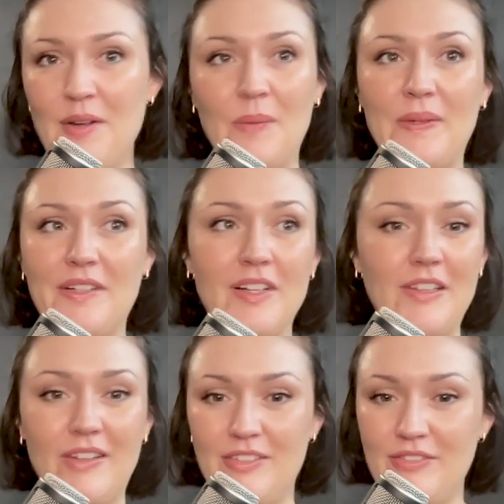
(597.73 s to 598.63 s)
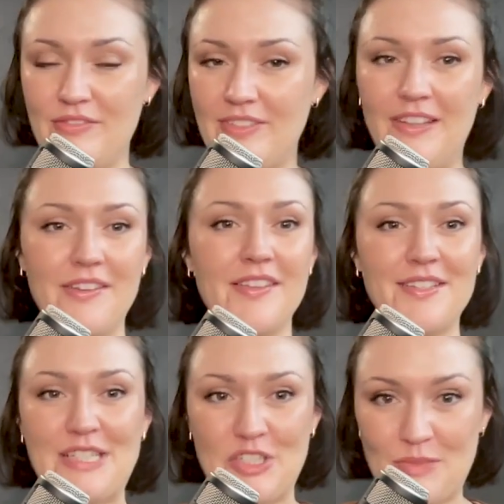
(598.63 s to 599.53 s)
where a lot of
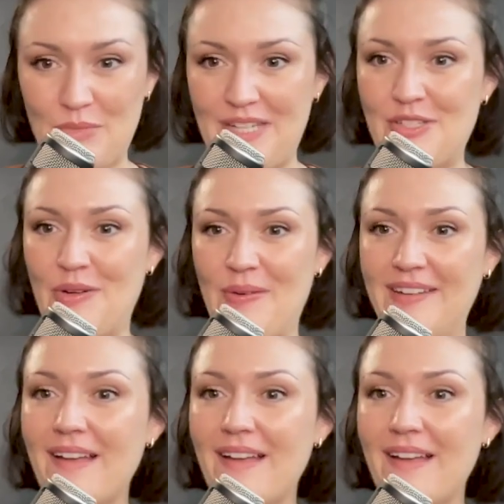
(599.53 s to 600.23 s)
things are just plateauing,